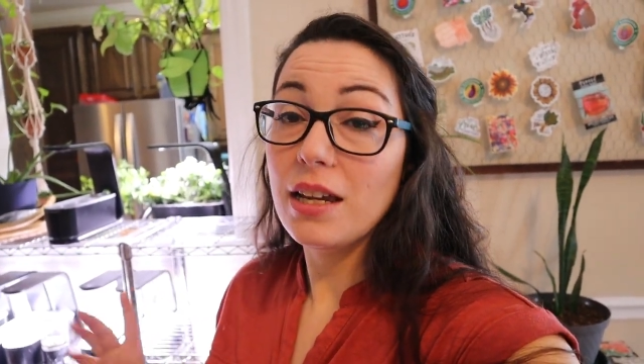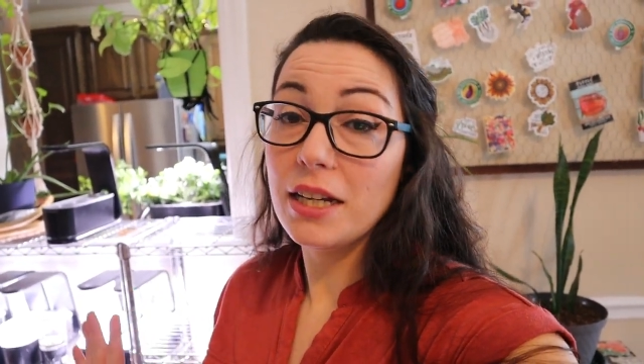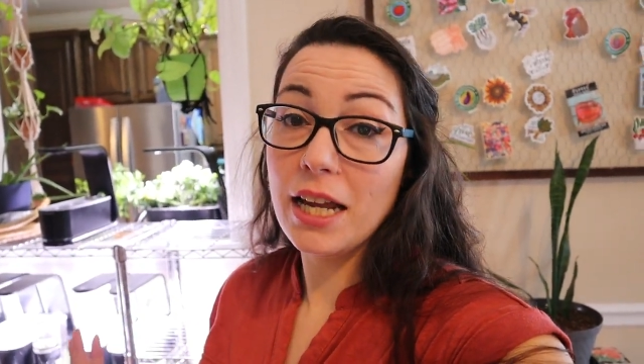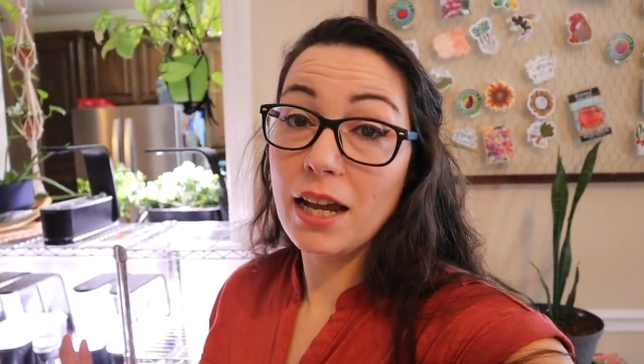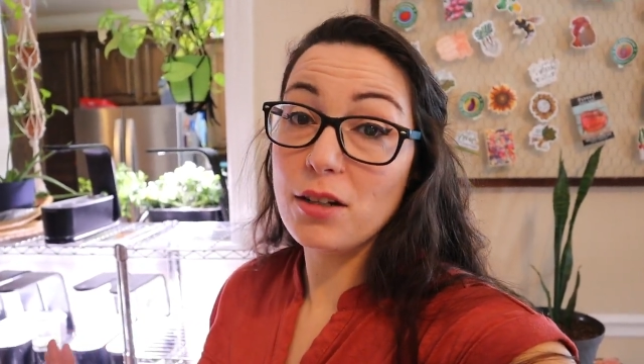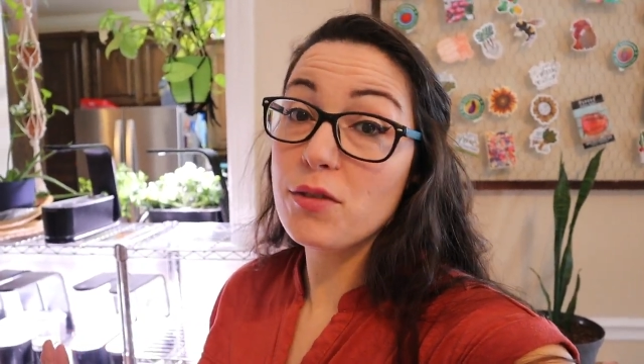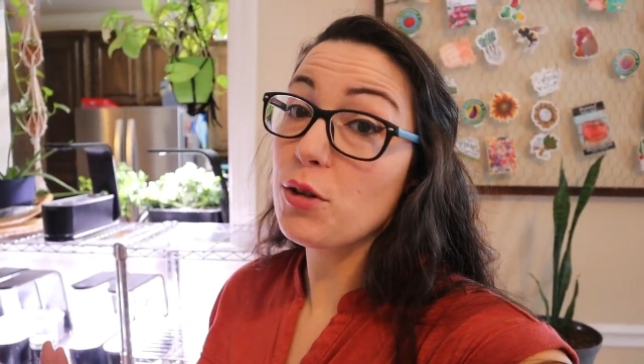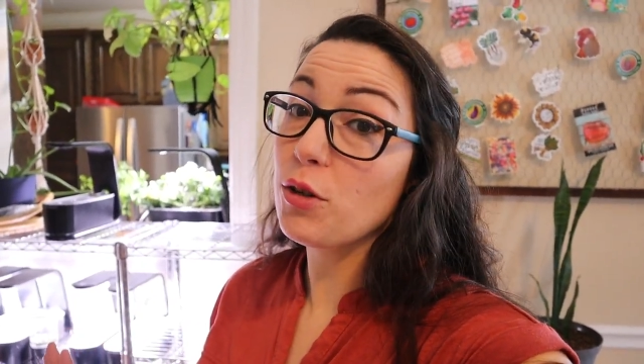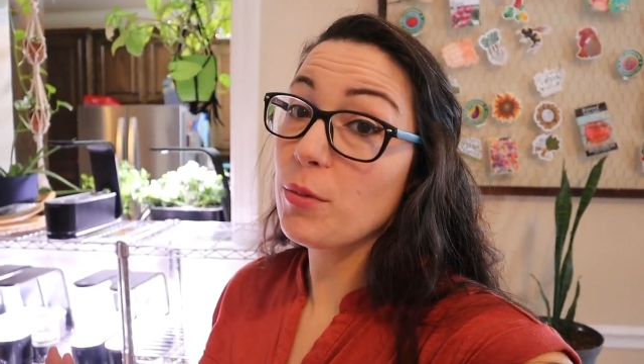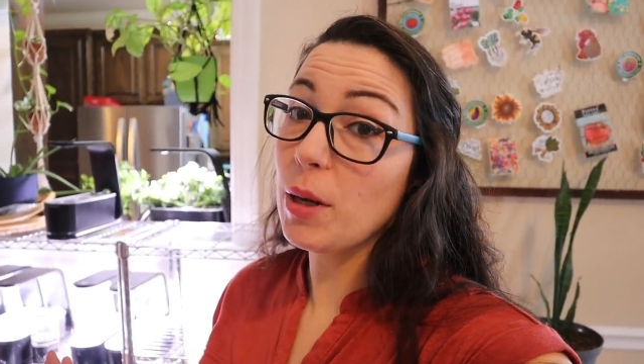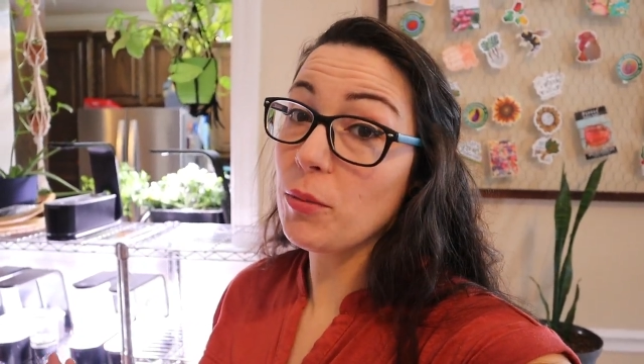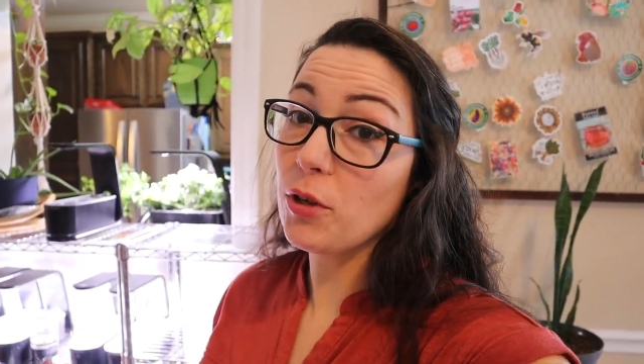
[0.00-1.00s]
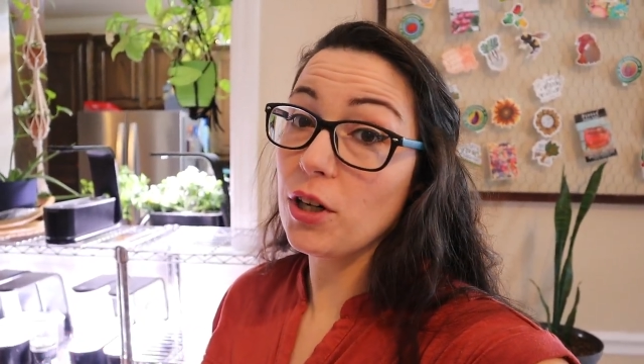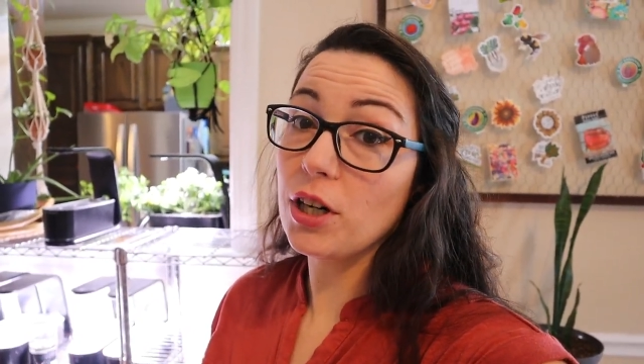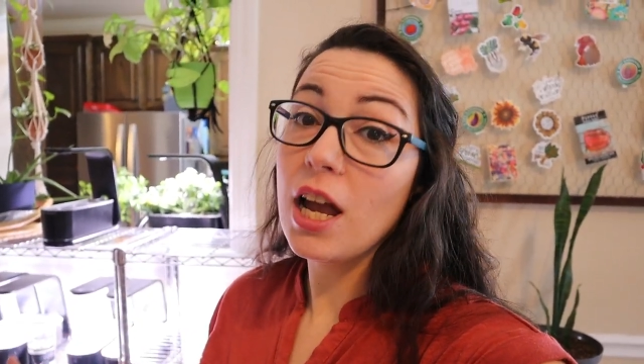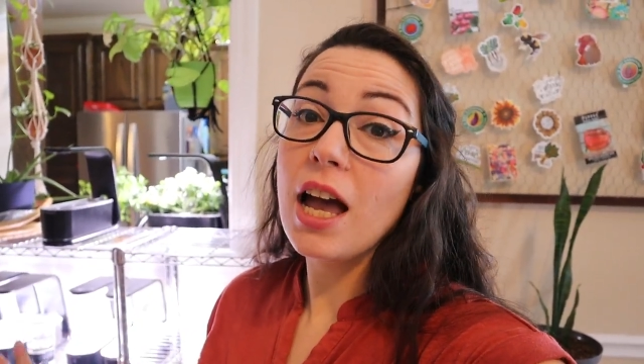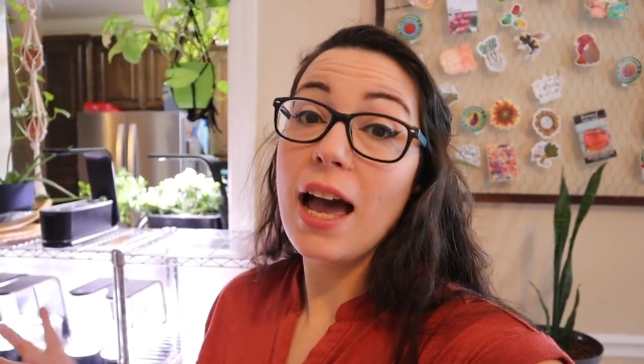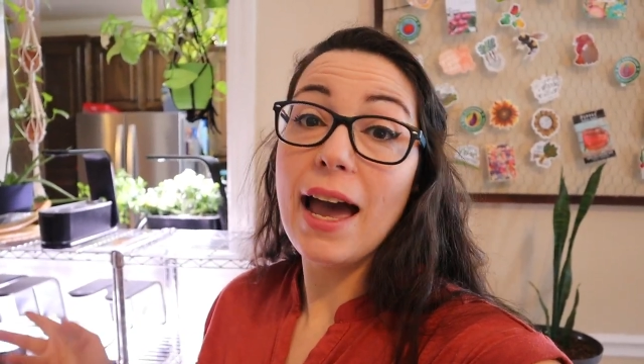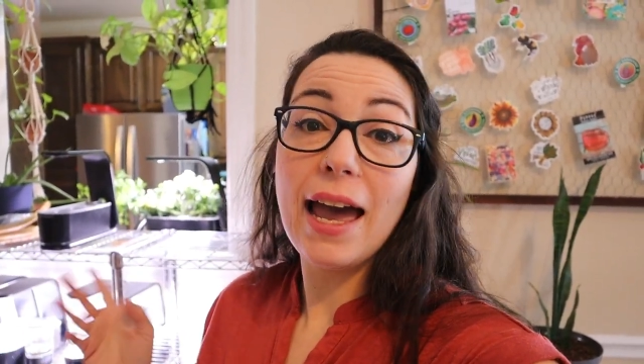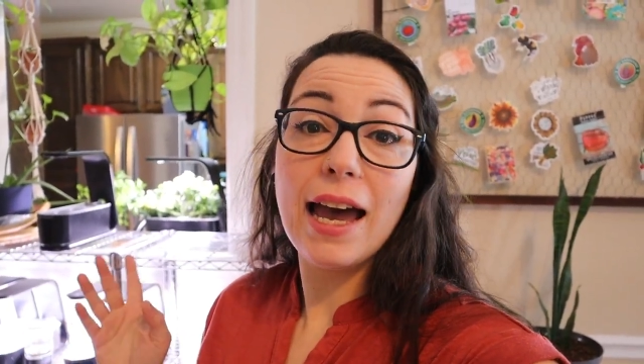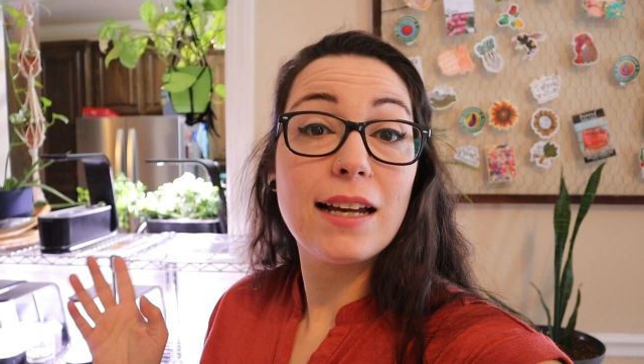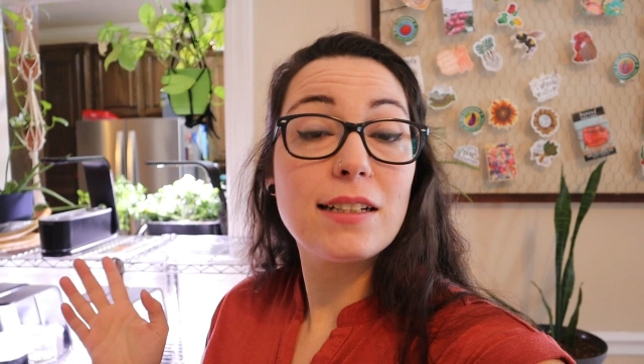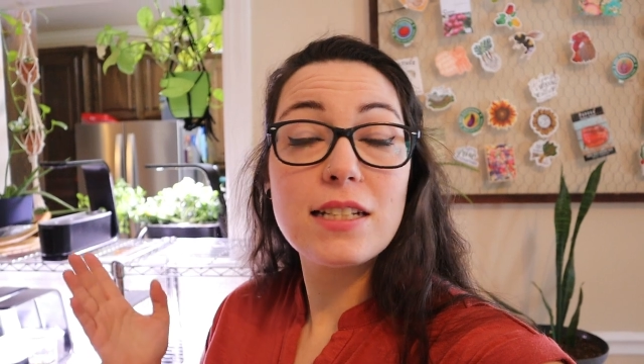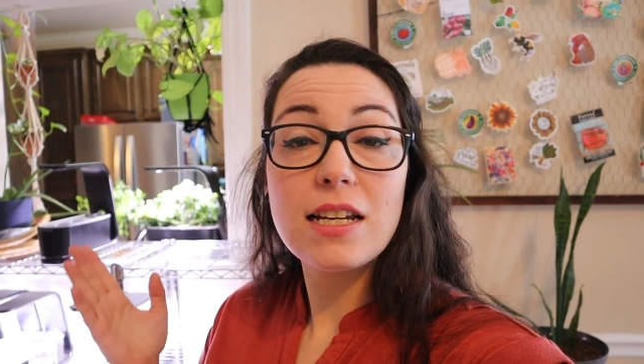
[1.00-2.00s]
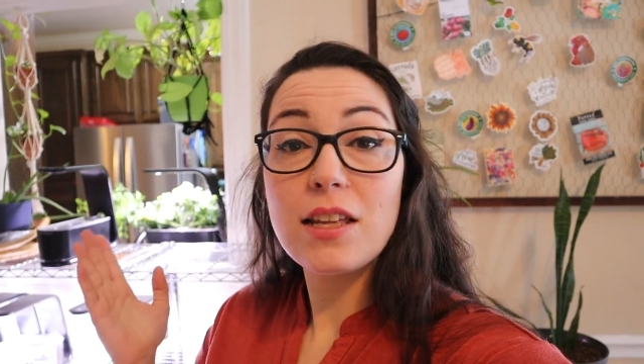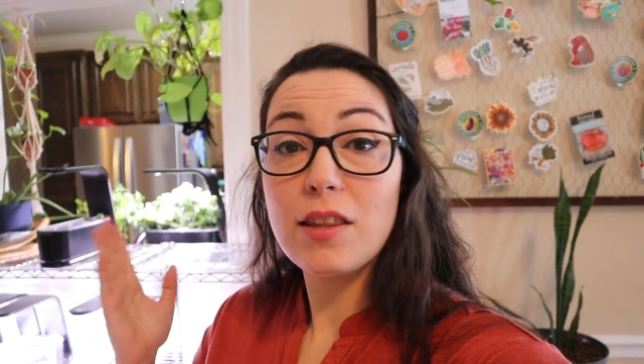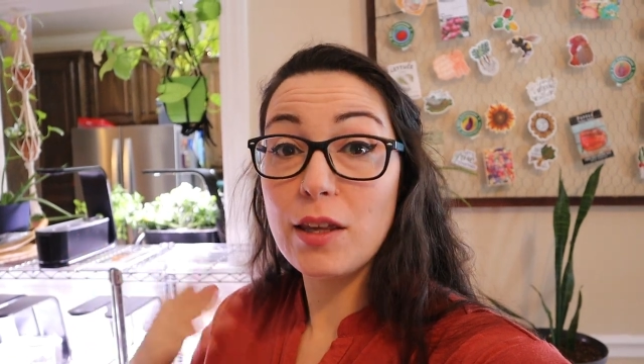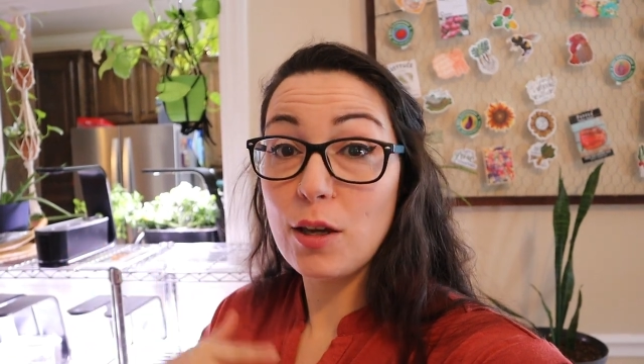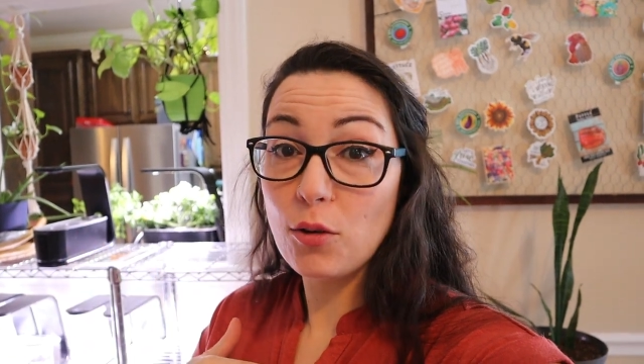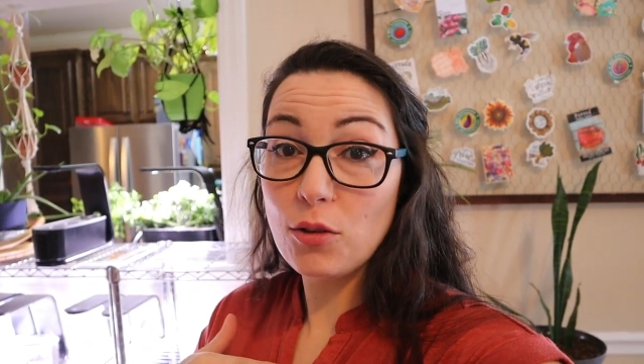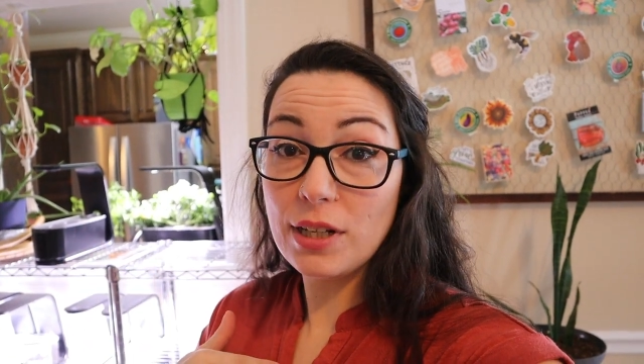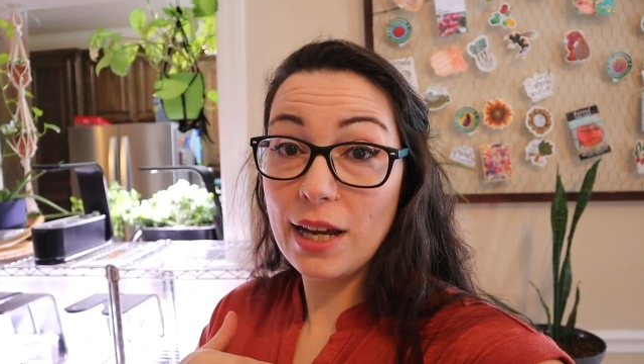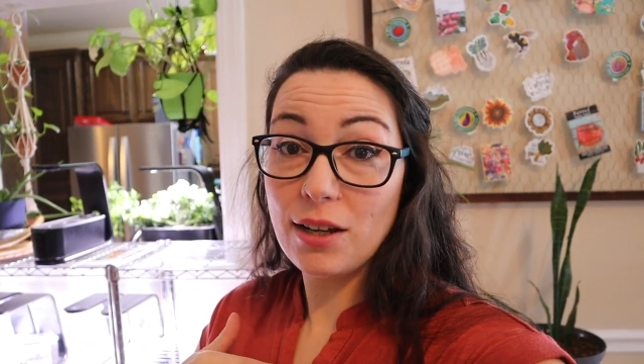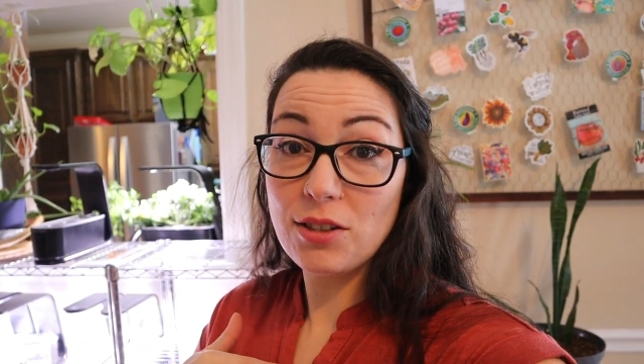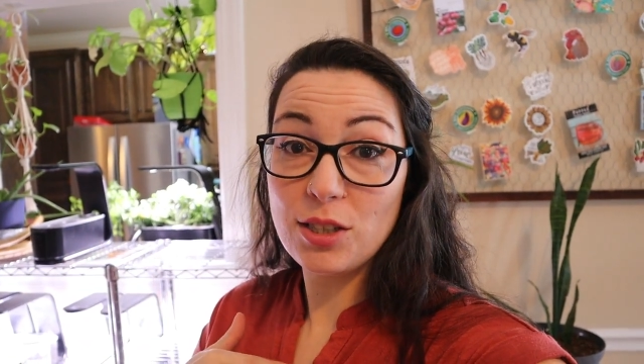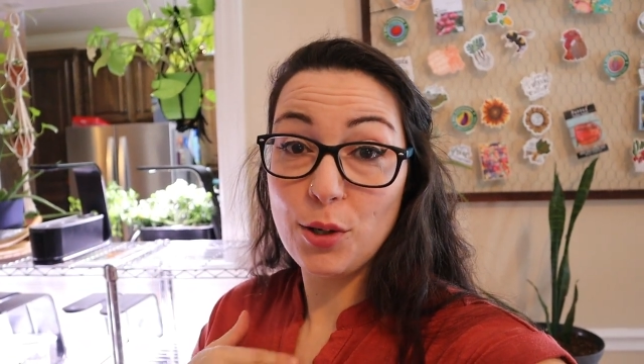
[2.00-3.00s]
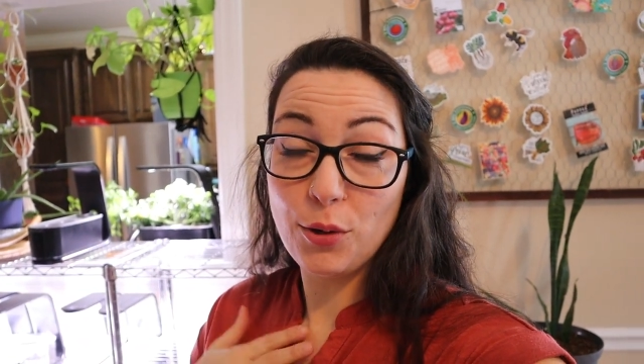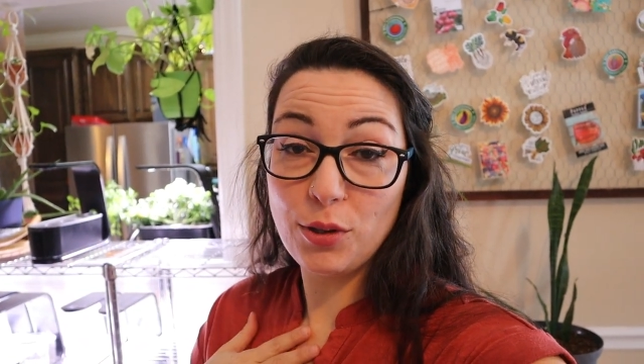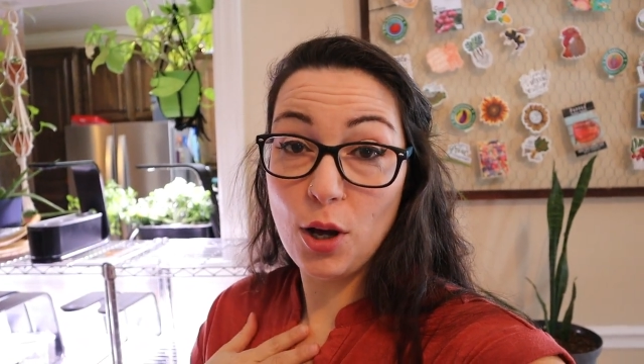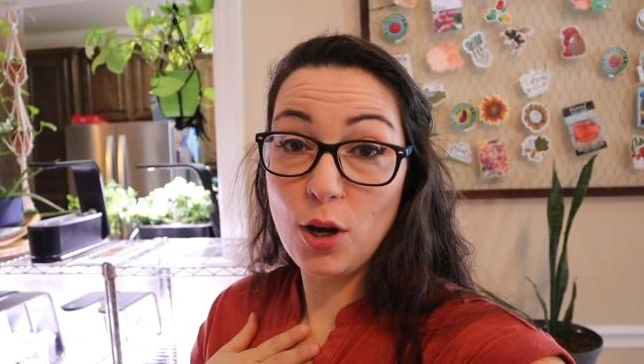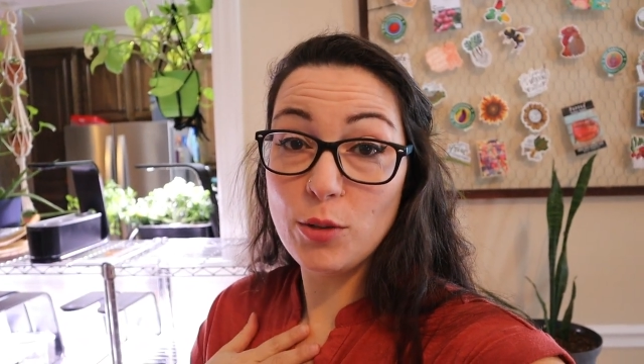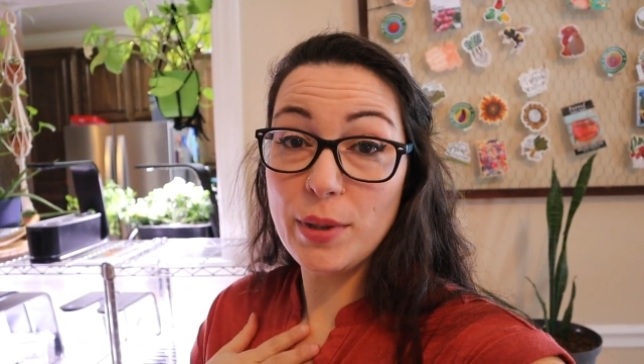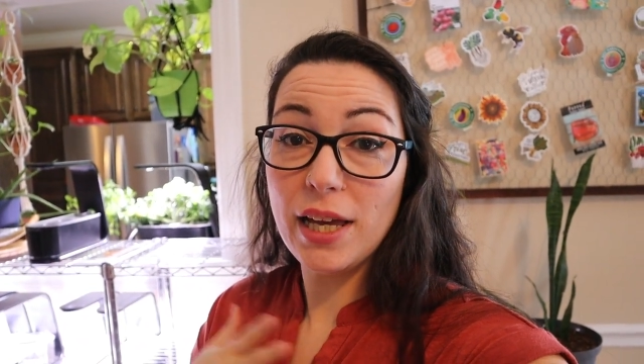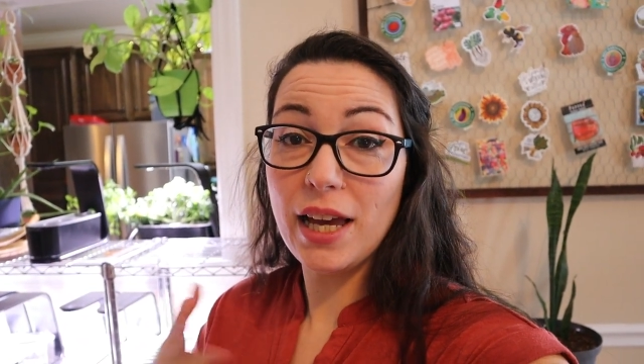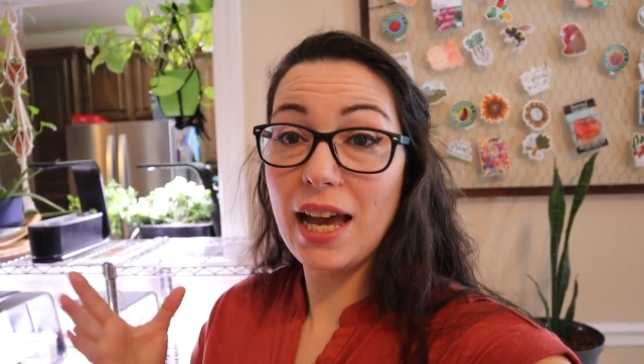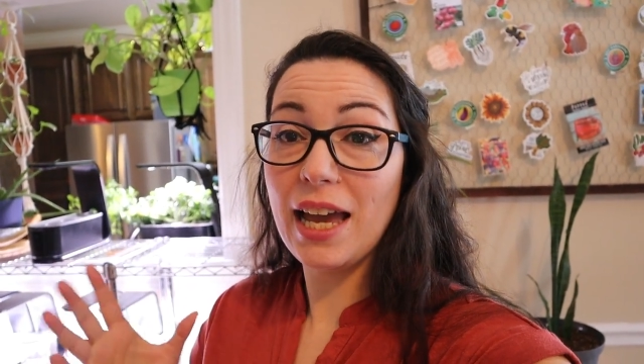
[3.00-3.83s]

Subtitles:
Now, if you remember, at the old house in Oklahoma,